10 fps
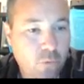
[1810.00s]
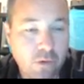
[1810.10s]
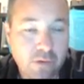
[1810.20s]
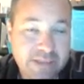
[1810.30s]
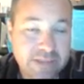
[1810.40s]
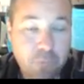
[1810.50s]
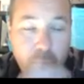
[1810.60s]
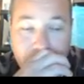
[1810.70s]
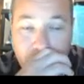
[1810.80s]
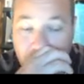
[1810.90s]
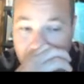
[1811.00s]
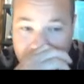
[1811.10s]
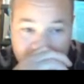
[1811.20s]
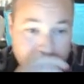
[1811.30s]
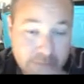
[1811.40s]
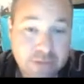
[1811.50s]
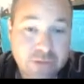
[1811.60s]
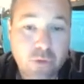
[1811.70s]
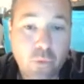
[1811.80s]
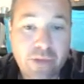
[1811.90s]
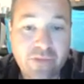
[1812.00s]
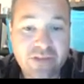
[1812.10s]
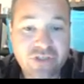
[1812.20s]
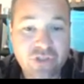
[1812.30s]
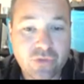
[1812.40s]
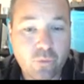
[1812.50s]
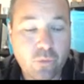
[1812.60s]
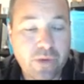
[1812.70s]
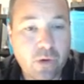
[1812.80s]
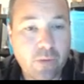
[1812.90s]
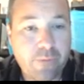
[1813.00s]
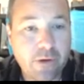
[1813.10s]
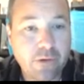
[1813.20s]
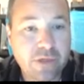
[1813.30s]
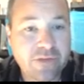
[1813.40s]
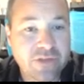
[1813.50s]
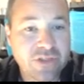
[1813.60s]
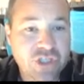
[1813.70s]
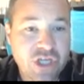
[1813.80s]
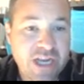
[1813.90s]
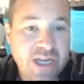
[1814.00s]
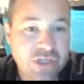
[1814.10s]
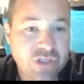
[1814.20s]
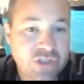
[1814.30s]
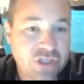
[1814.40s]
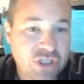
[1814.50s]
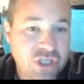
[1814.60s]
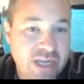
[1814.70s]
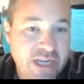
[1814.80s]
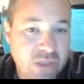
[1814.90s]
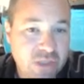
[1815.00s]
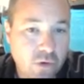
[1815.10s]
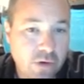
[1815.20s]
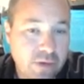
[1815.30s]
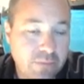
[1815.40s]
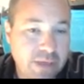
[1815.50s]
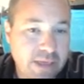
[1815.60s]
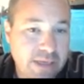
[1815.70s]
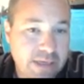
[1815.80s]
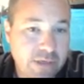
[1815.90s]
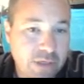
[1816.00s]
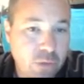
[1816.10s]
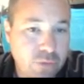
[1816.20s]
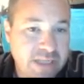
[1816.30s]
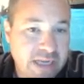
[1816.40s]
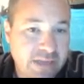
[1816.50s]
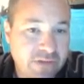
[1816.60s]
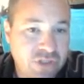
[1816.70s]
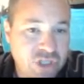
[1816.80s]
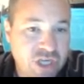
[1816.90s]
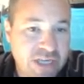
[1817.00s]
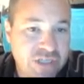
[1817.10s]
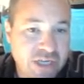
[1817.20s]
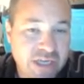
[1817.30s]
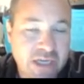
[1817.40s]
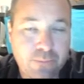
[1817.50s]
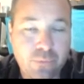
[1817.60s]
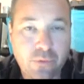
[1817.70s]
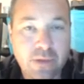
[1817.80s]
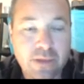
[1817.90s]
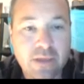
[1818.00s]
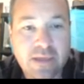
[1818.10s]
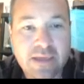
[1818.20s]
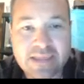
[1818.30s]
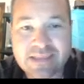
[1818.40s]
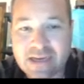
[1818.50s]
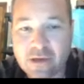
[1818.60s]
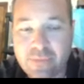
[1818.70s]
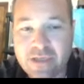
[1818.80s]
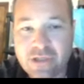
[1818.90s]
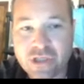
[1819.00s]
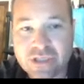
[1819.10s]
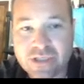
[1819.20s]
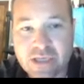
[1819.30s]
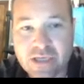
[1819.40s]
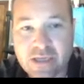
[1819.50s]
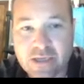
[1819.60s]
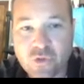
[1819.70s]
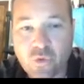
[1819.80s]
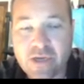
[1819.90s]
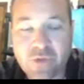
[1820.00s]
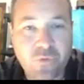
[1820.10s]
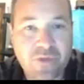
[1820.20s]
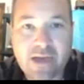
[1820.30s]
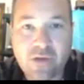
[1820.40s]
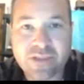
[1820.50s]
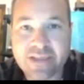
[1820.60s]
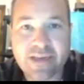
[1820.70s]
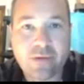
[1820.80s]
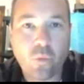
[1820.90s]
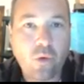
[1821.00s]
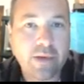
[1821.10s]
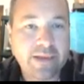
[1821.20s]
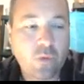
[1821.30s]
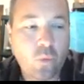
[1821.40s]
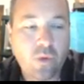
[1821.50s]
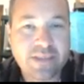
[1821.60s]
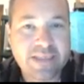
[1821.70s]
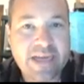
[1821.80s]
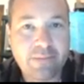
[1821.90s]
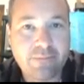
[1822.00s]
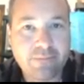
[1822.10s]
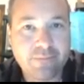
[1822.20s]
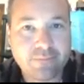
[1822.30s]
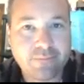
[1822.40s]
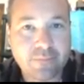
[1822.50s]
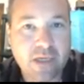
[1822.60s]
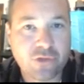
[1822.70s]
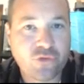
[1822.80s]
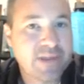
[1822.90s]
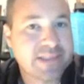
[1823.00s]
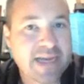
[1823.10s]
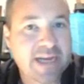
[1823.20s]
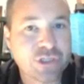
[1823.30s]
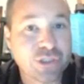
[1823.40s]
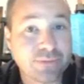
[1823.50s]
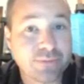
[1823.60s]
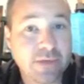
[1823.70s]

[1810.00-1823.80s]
or at least more than one. So when we go up here and look at this change, we're going to be notating this change in a couple. It's not going to be just 22,000 in a one-time transaction.